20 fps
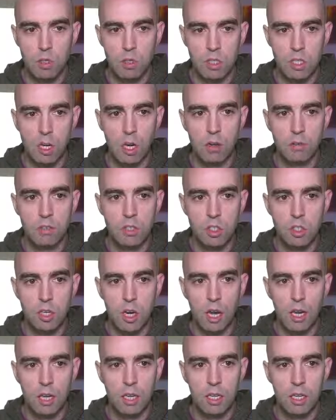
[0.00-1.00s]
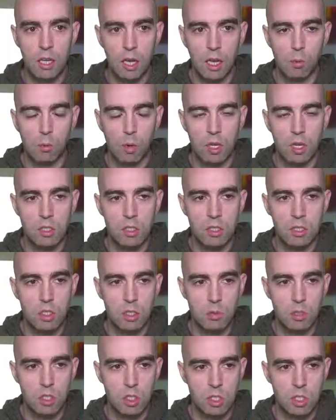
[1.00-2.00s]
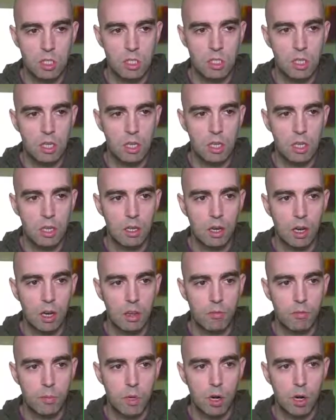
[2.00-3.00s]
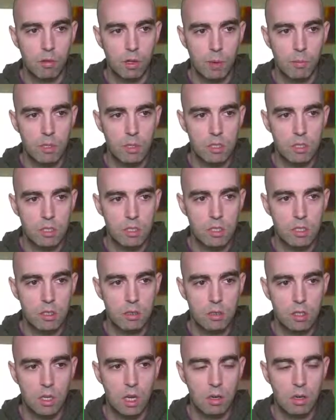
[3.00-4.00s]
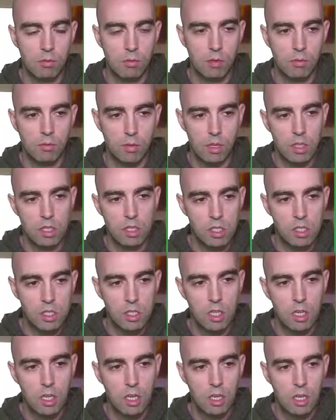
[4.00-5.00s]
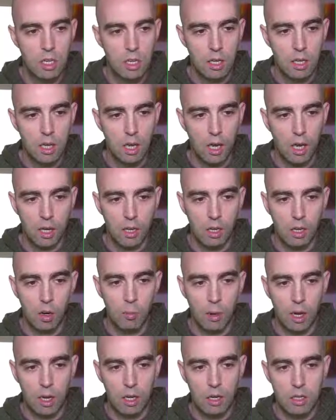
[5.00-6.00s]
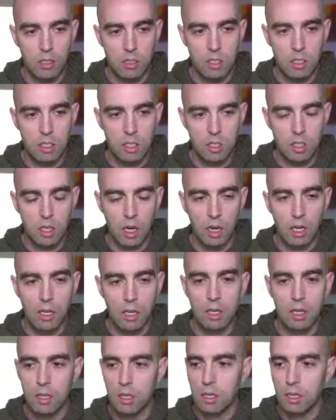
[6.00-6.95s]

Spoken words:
off the track, and when it does, I've programmed it to kind of reverse and go back onto the track.